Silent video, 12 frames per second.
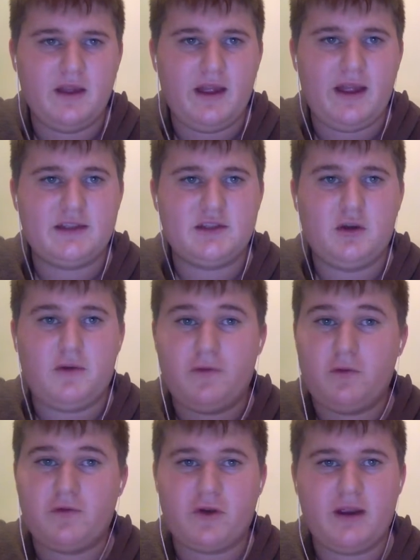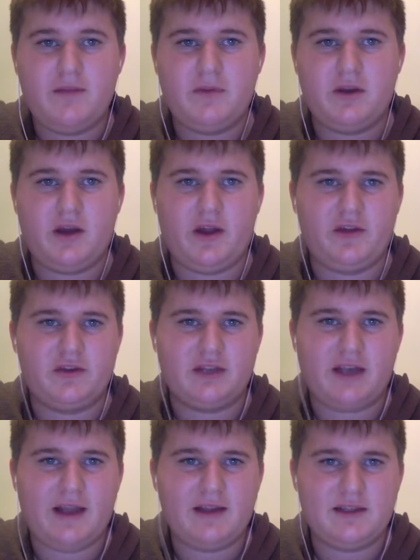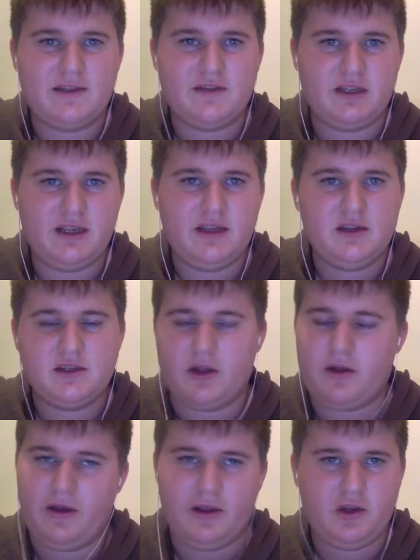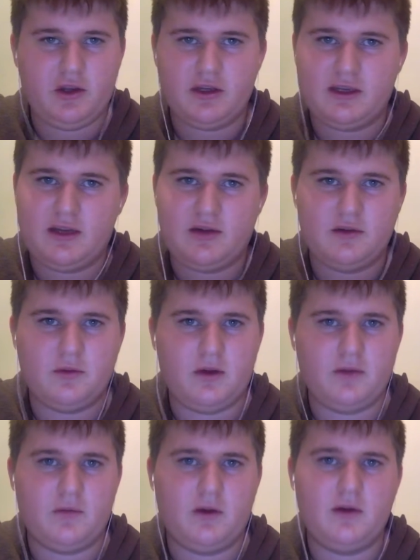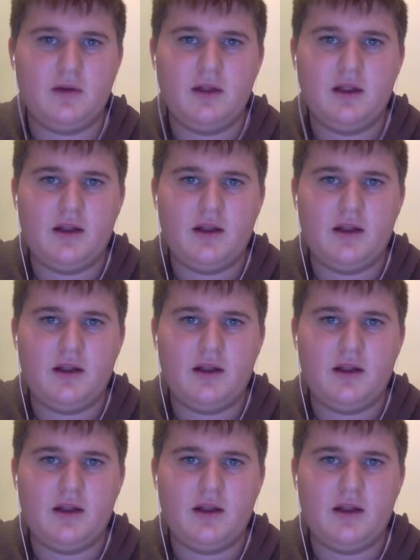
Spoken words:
It's not full frame, but neither is the Canon 70D, so you couldn't tell it worked well.